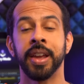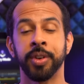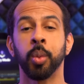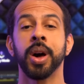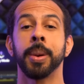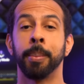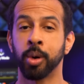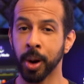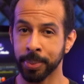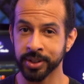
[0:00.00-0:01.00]
If you want
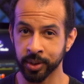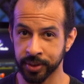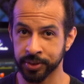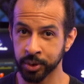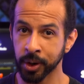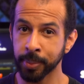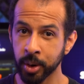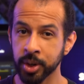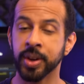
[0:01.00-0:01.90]
more episodes of Story Mode,